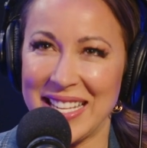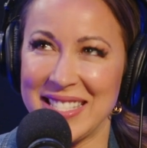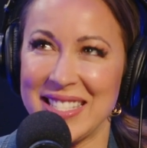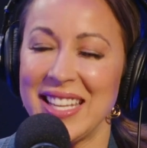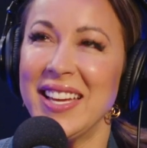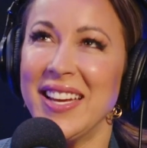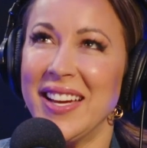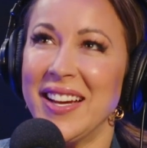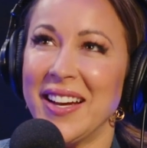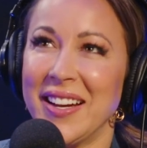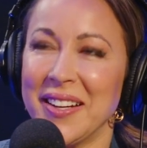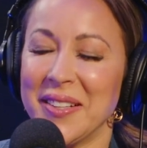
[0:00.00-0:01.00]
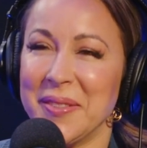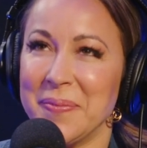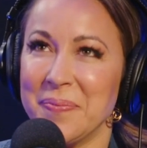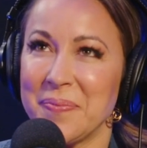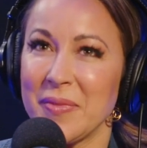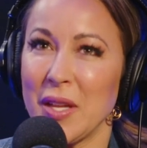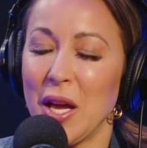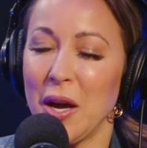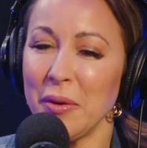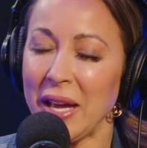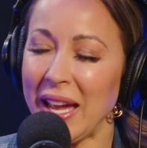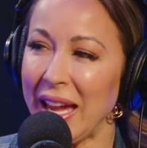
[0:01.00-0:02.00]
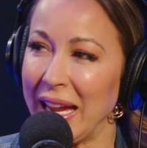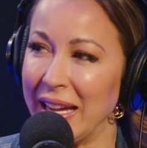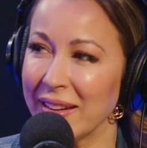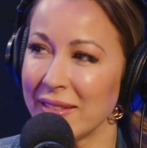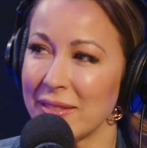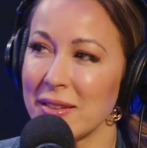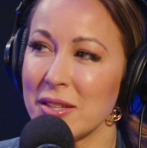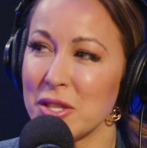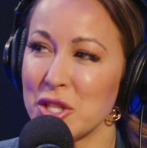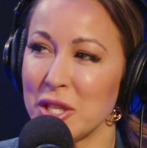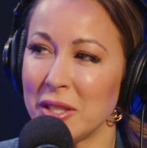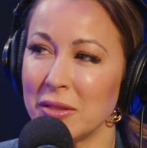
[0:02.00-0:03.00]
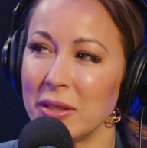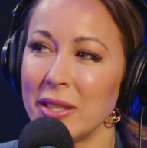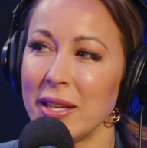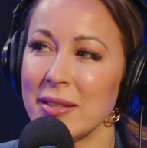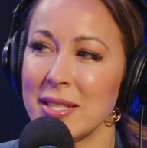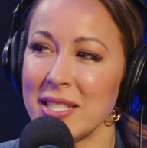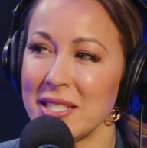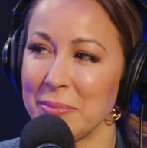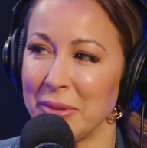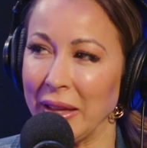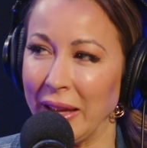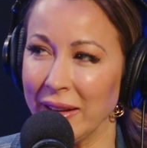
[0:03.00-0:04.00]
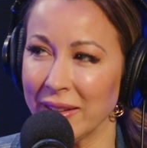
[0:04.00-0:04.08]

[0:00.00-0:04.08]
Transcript: Yes. Okay. Children and discipline.